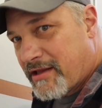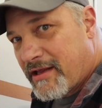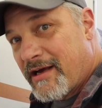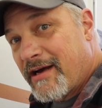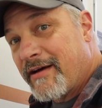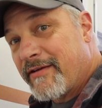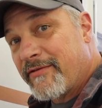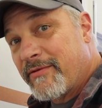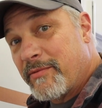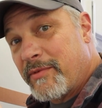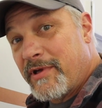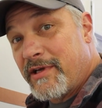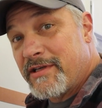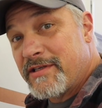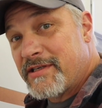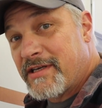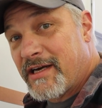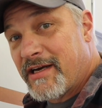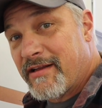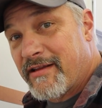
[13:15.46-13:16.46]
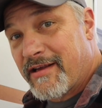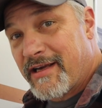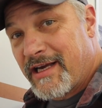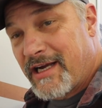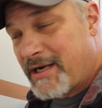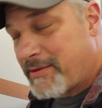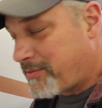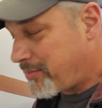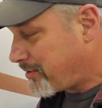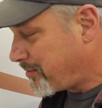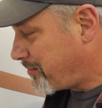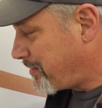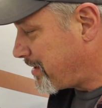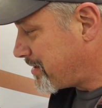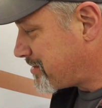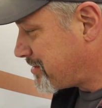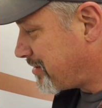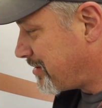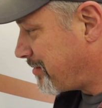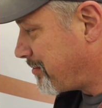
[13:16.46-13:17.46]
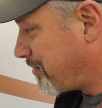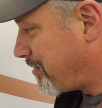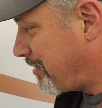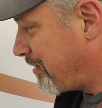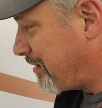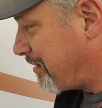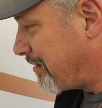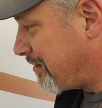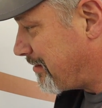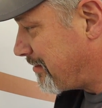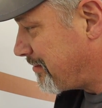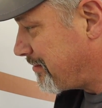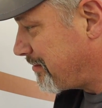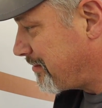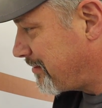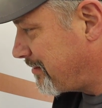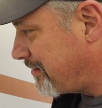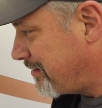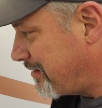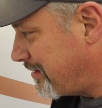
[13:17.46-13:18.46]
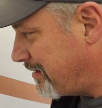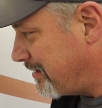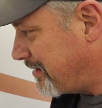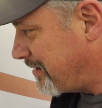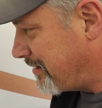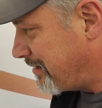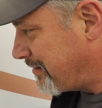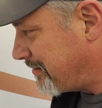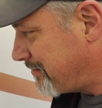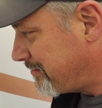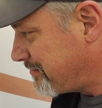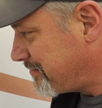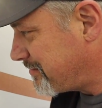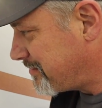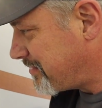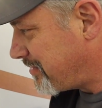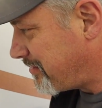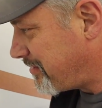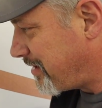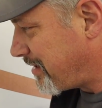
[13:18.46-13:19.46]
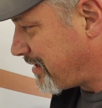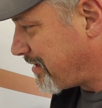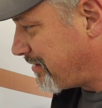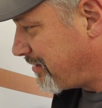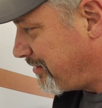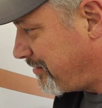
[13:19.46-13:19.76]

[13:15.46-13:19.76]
that from the inside of the camper, make sure I'm clear, so that I can